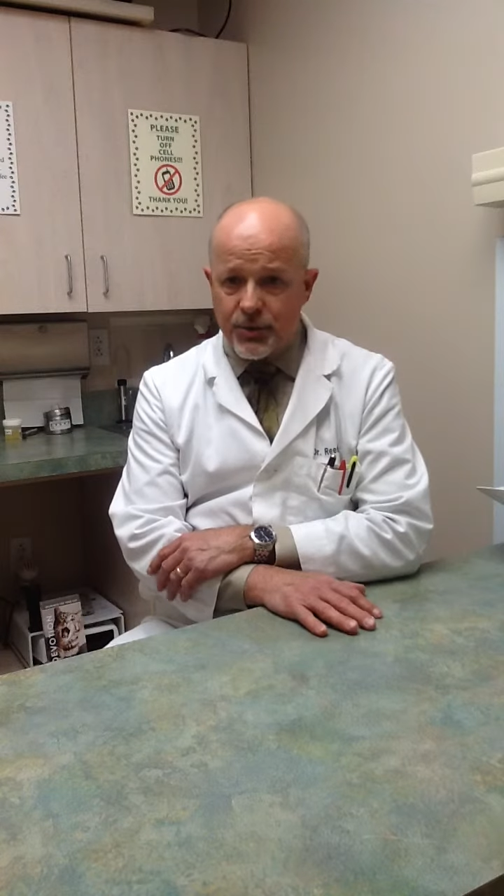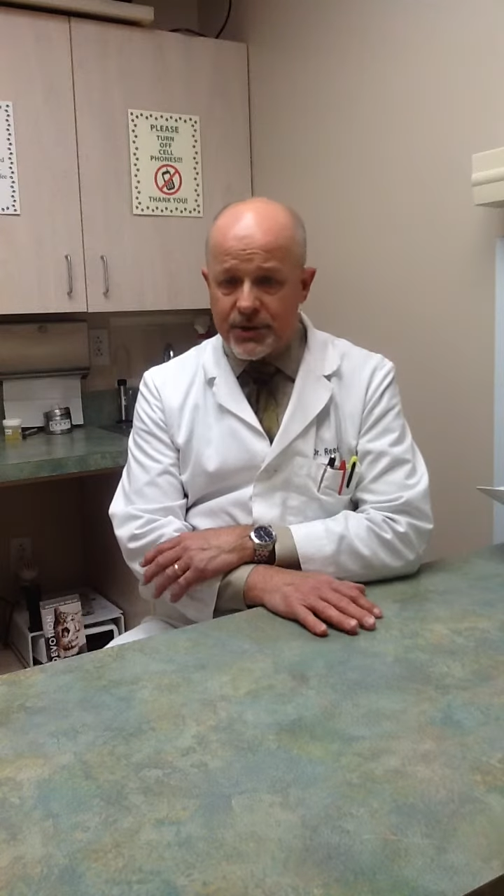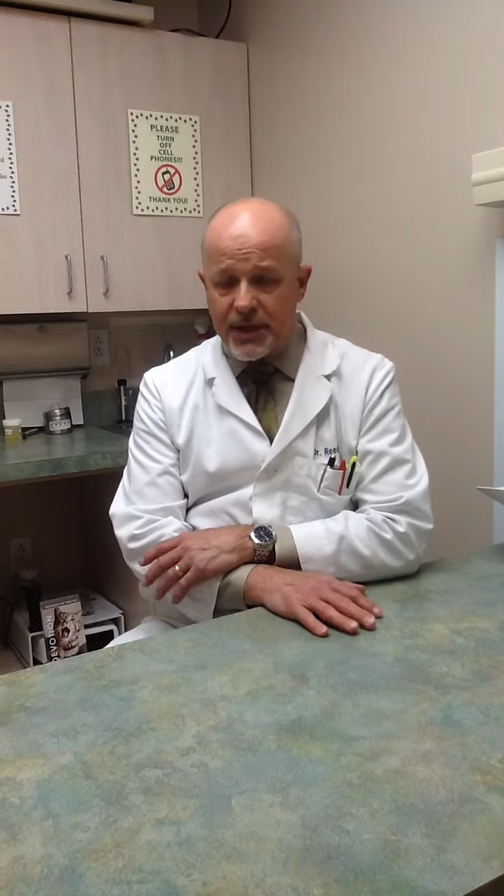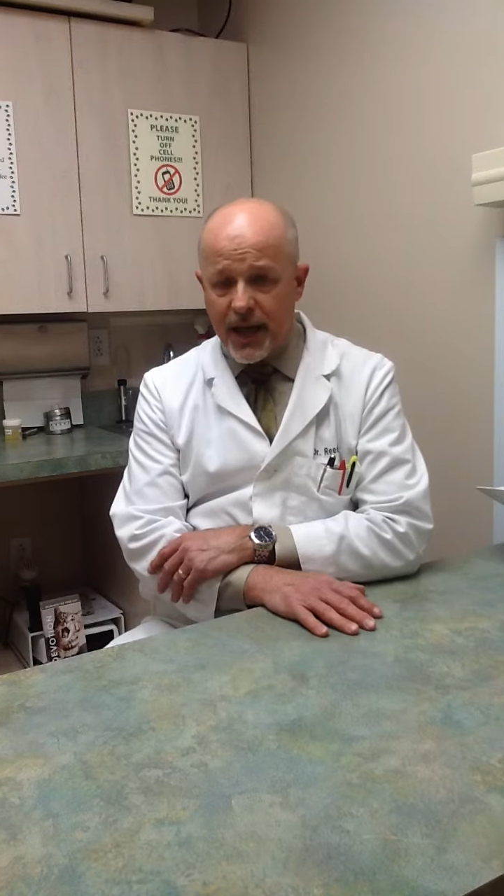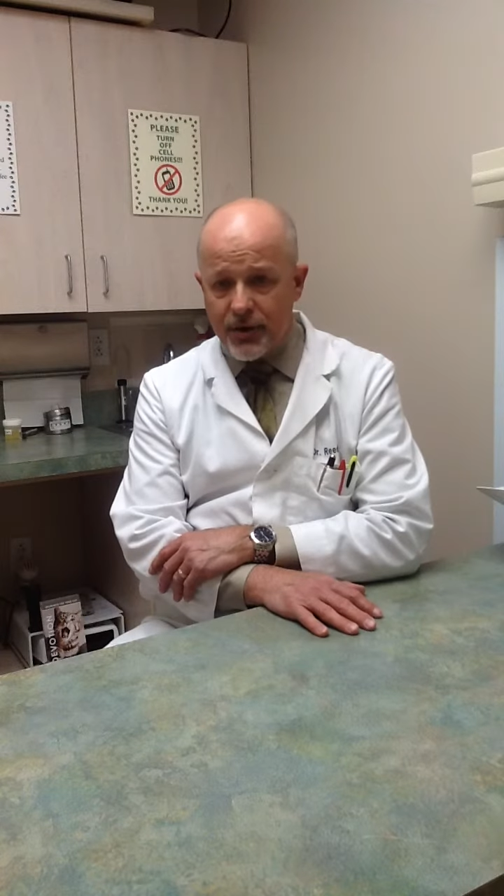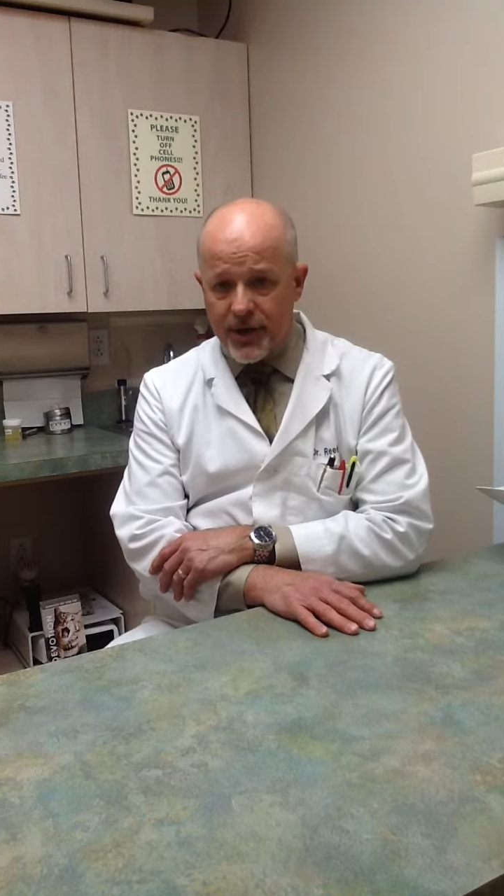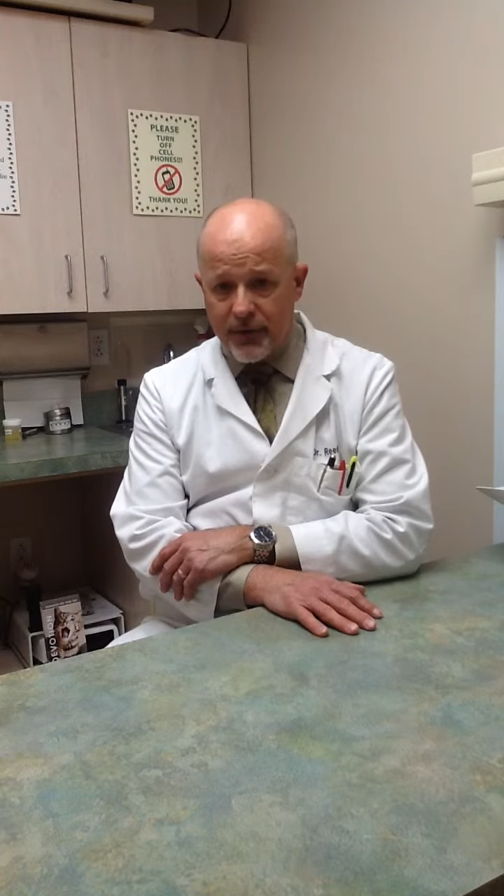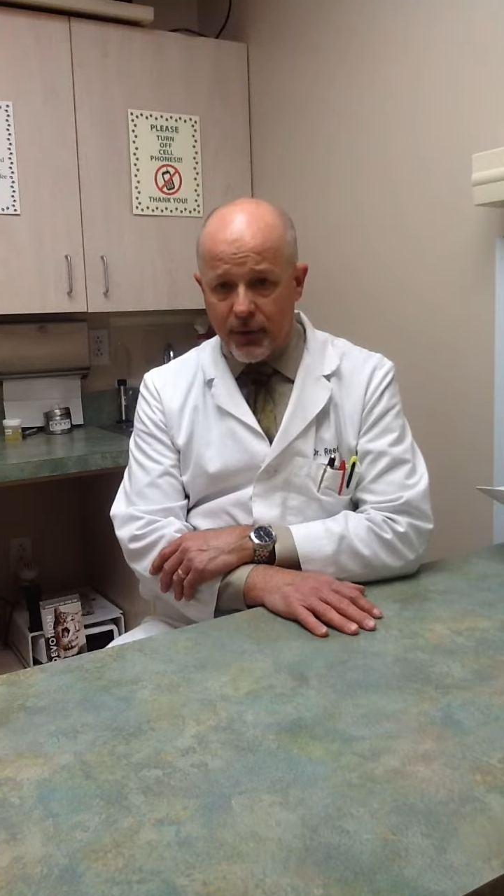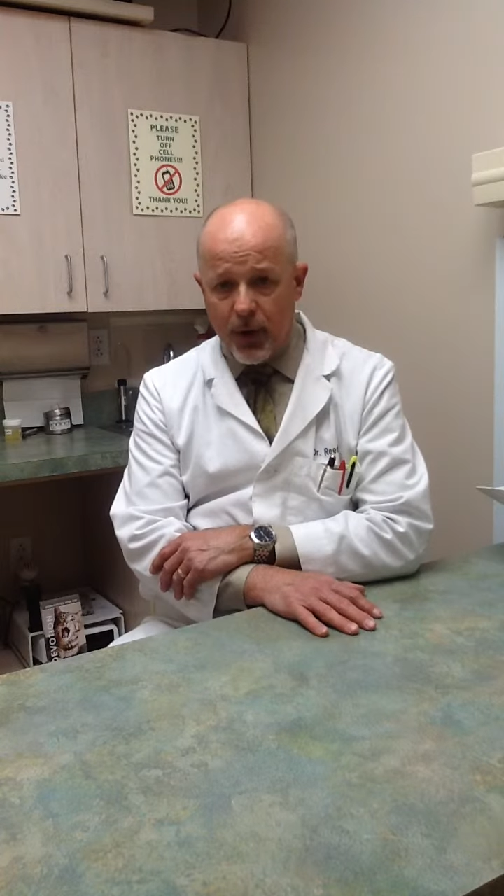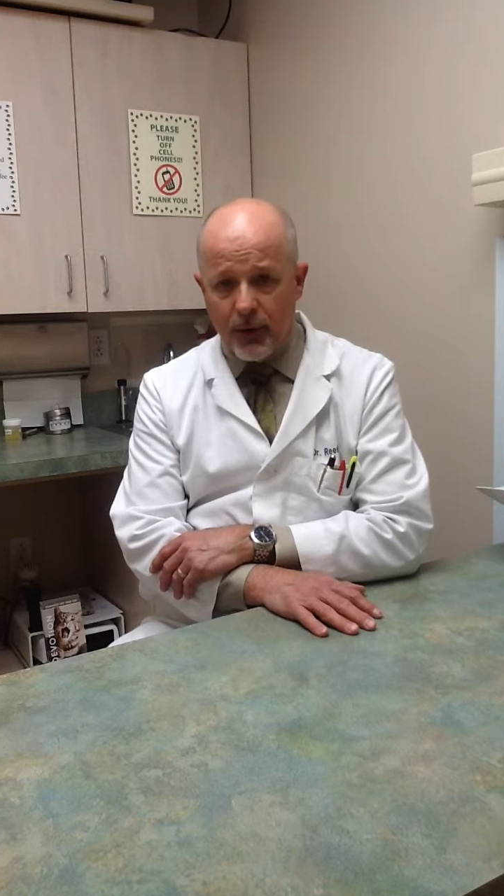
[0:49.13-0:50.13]
which scares
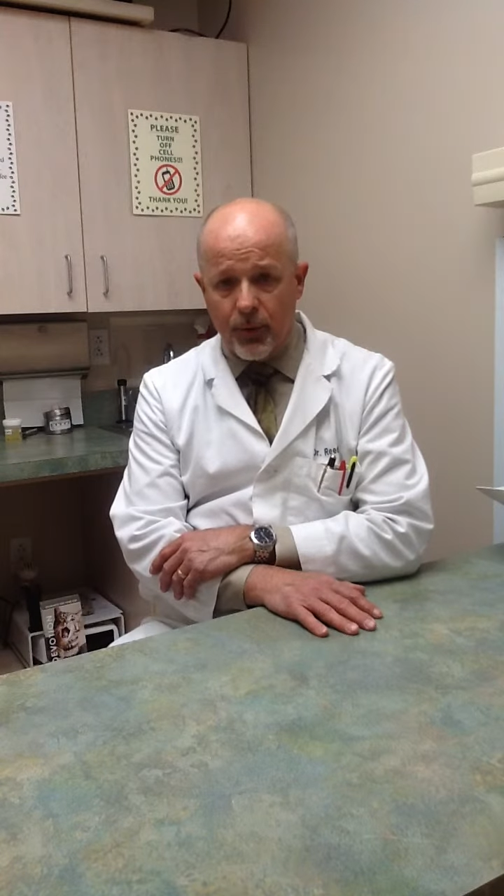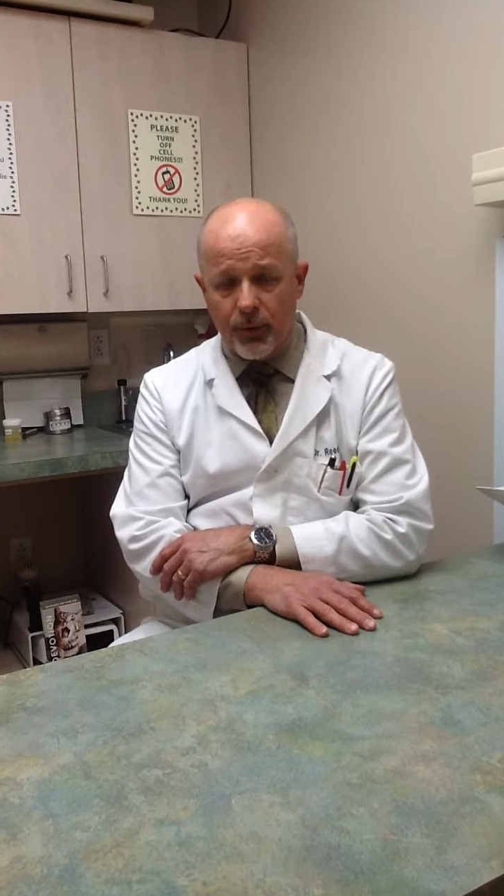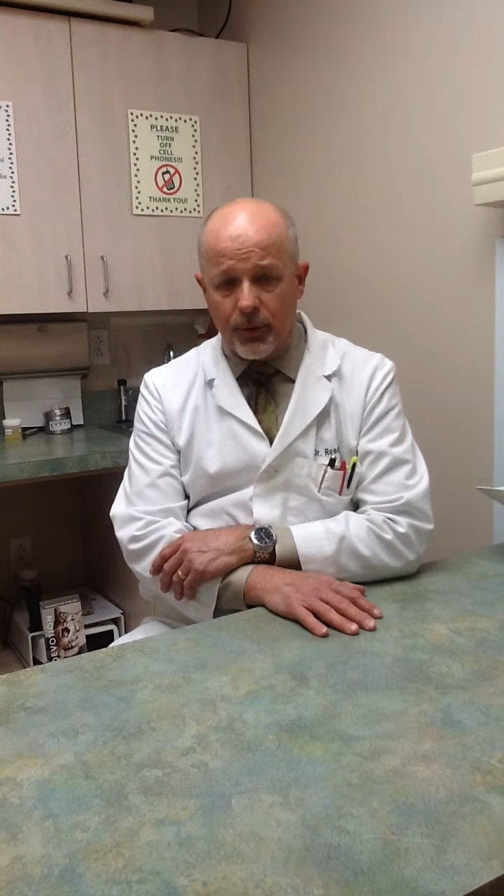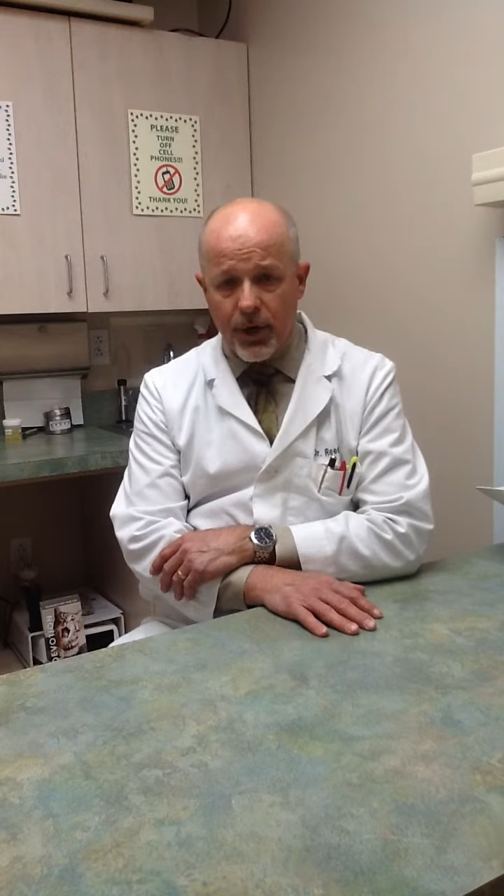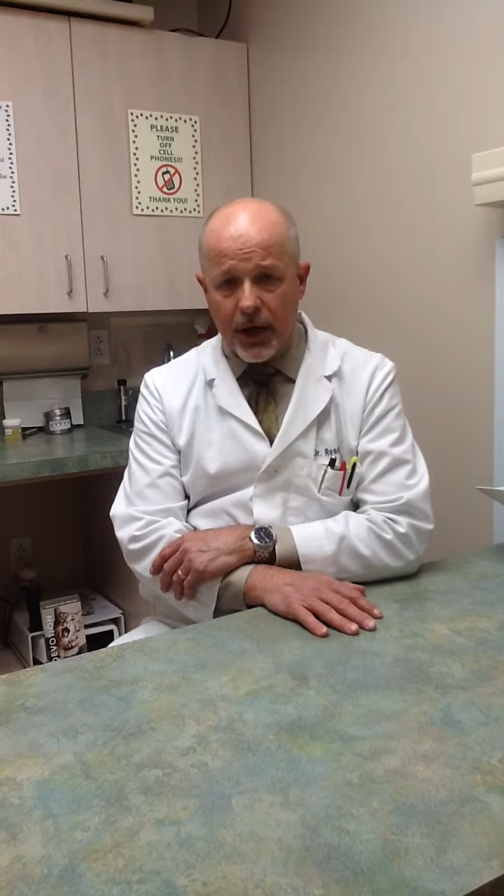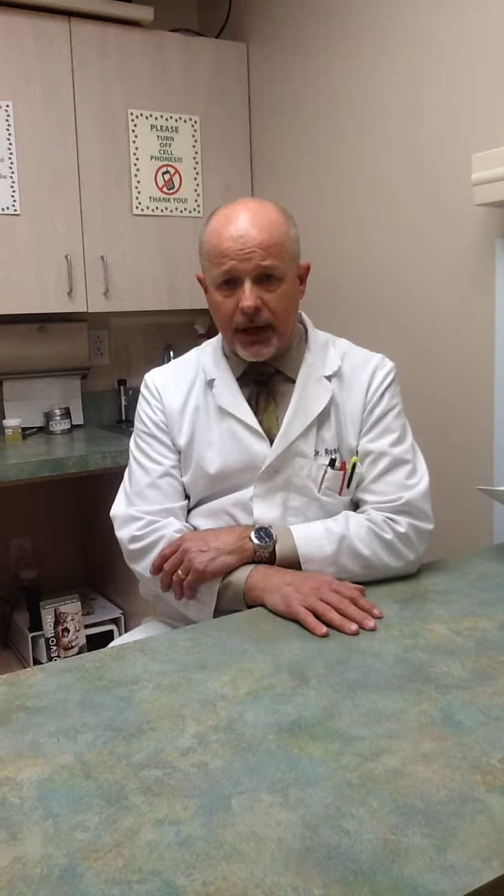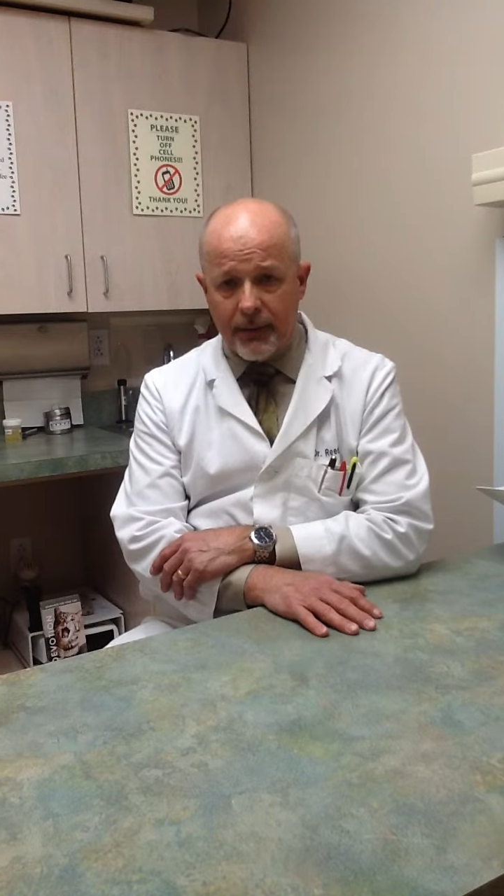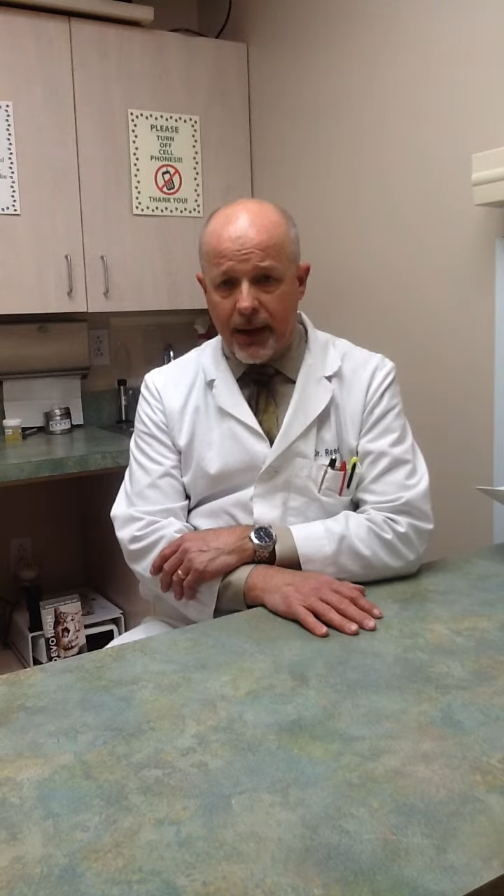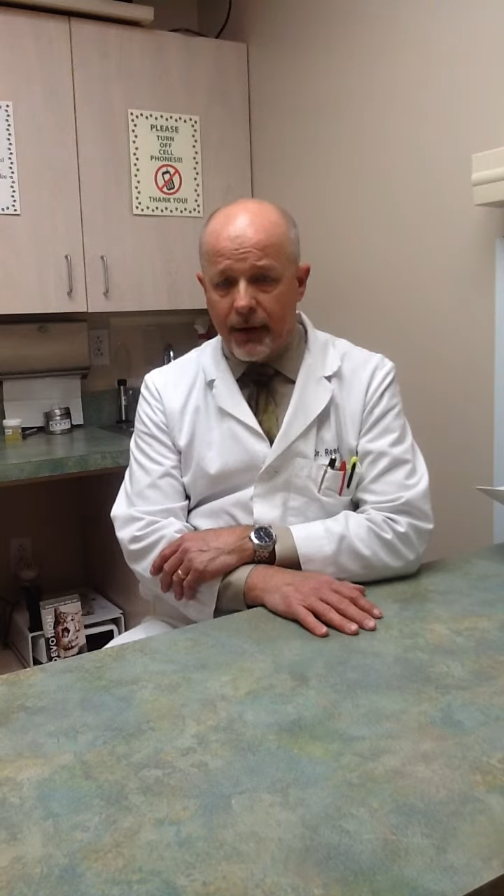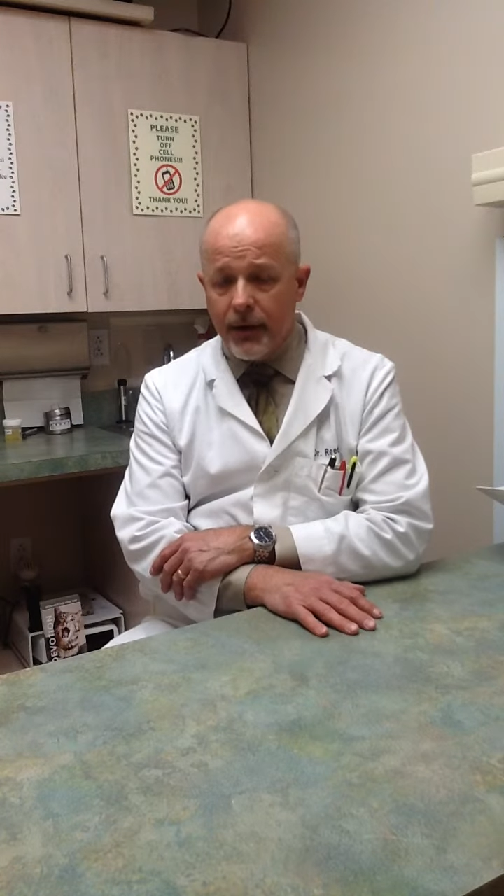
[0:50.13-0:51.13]
everyone when we're talking
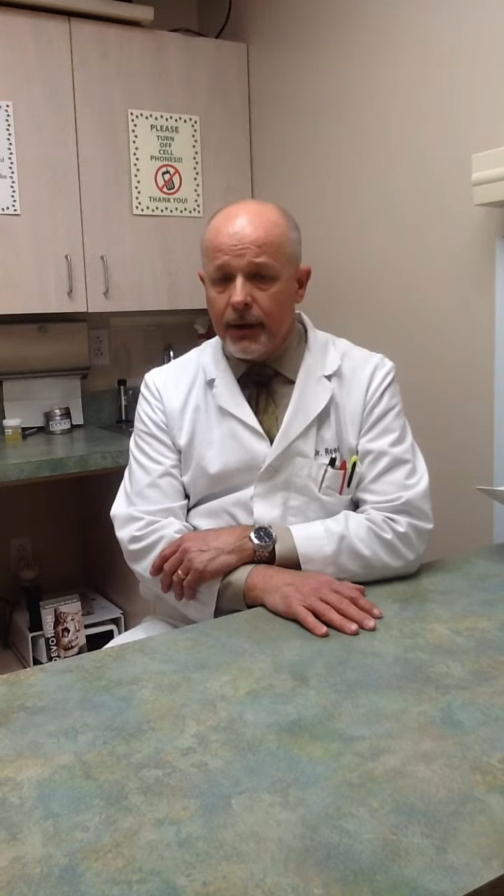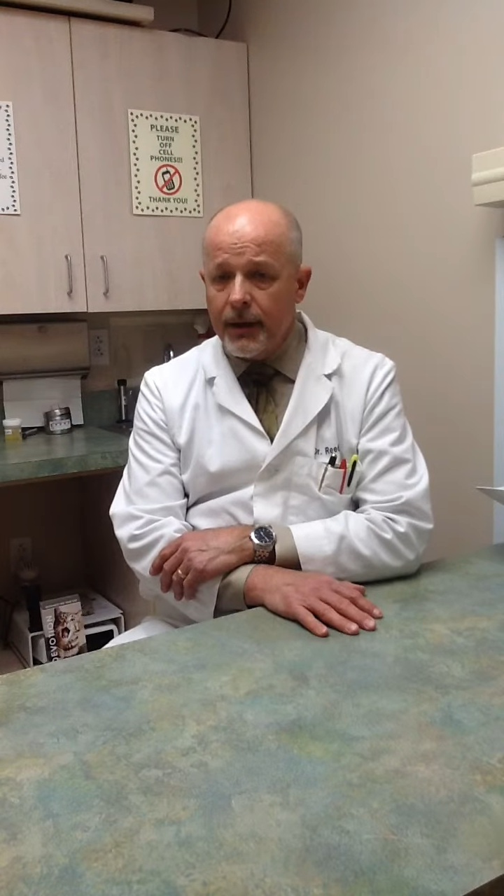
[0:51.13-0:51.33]
about